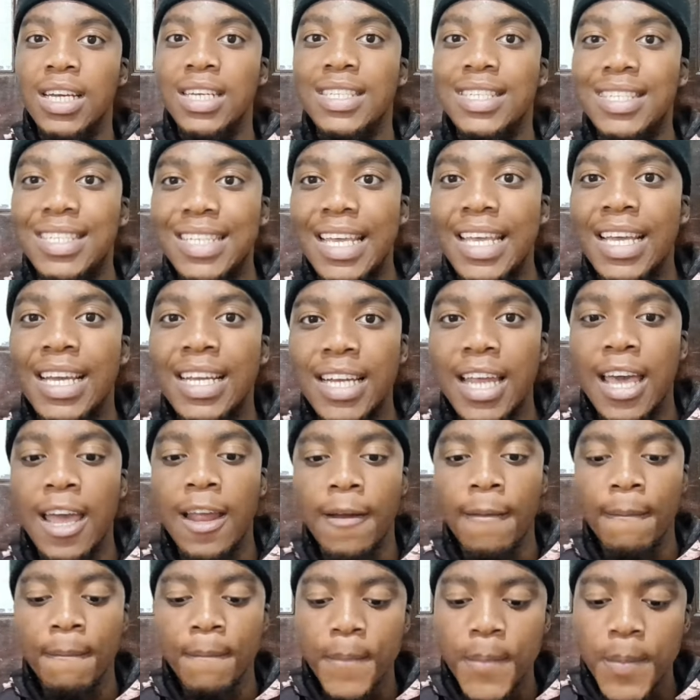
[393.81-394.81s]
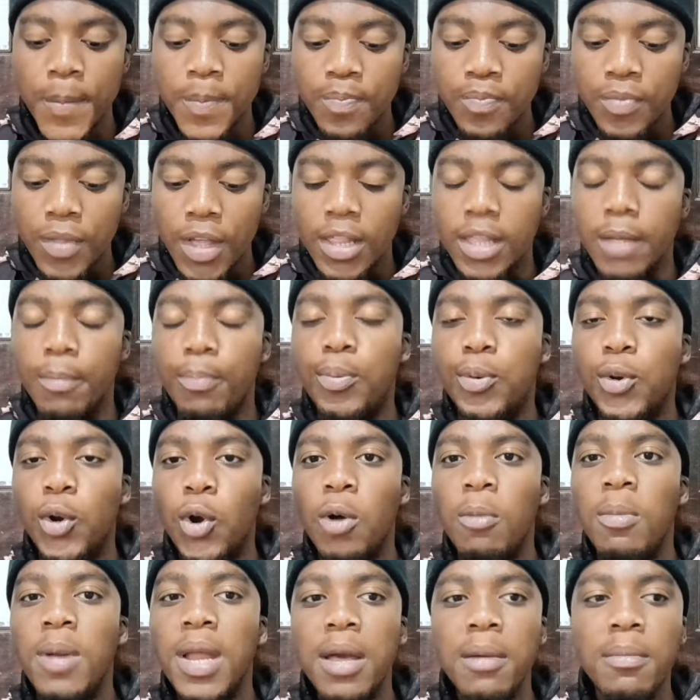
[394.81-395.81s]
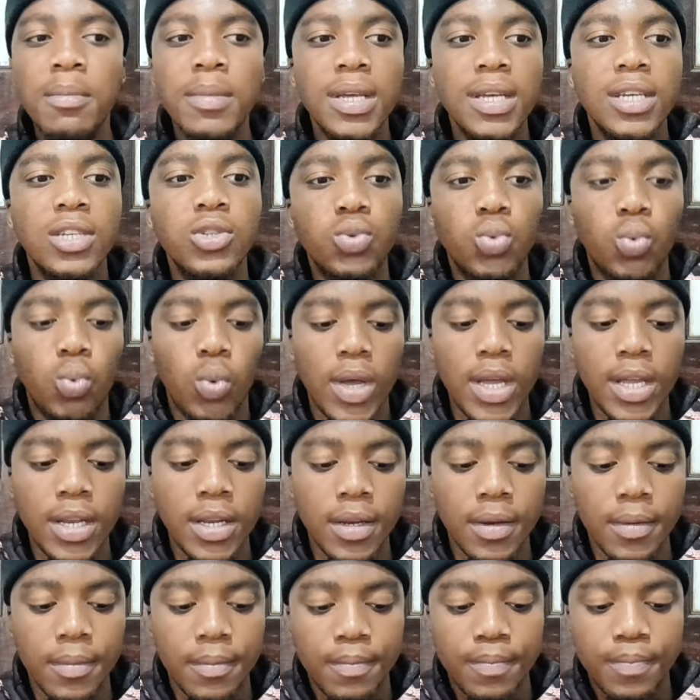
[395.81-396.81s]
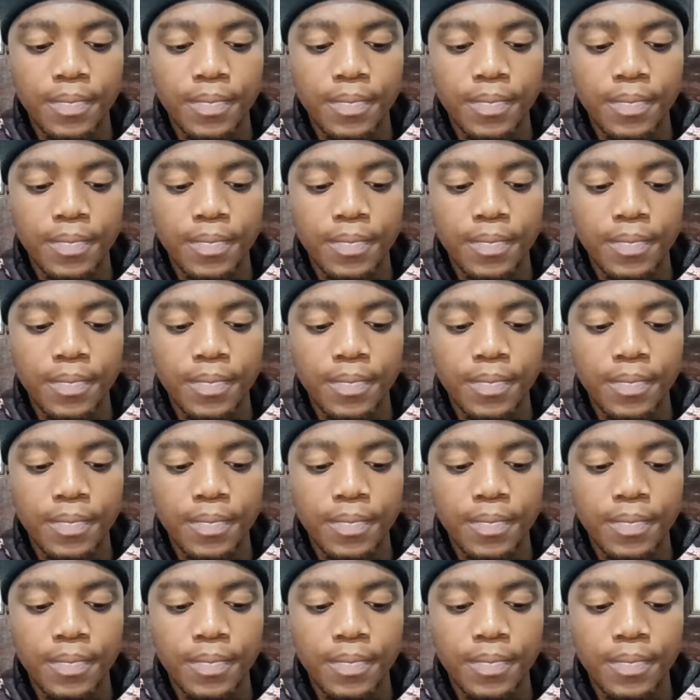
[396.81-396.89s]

Is saying that the problem is when